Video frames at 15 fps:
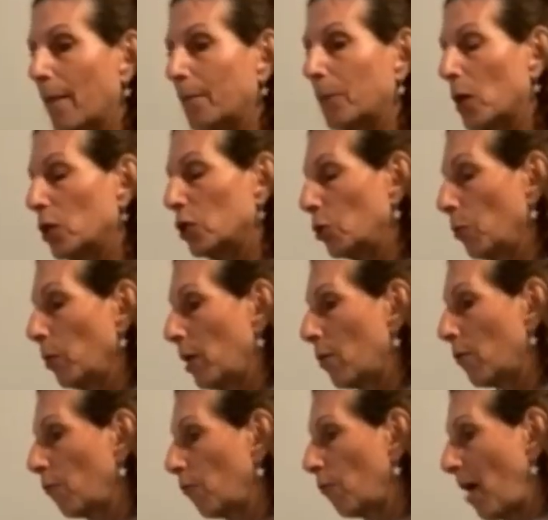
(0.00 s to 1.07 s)
So we're
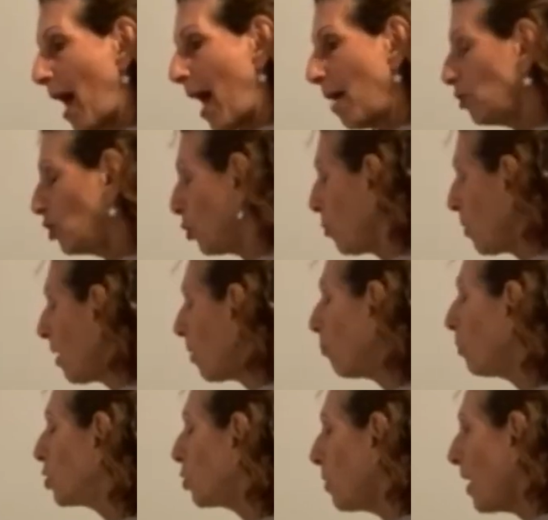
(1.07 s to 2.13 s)
going
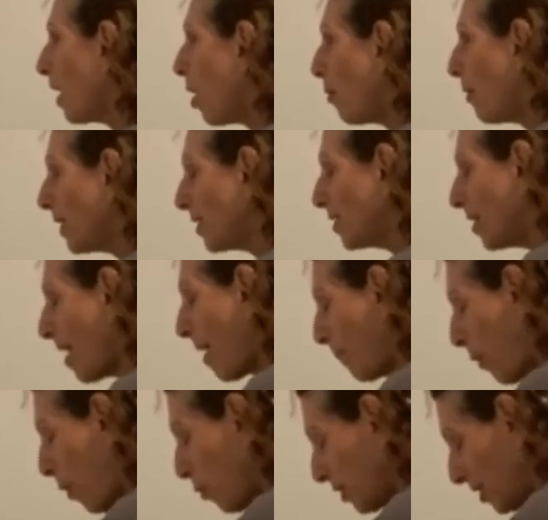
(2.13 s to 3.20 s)
to going into that
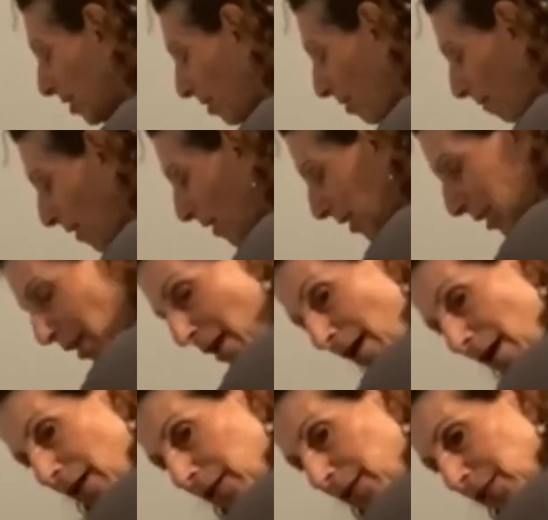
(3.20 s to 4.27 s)
posterior
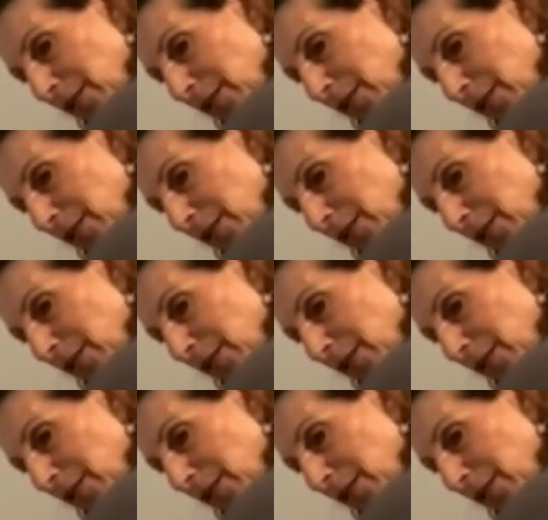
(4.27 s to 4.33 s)
tilt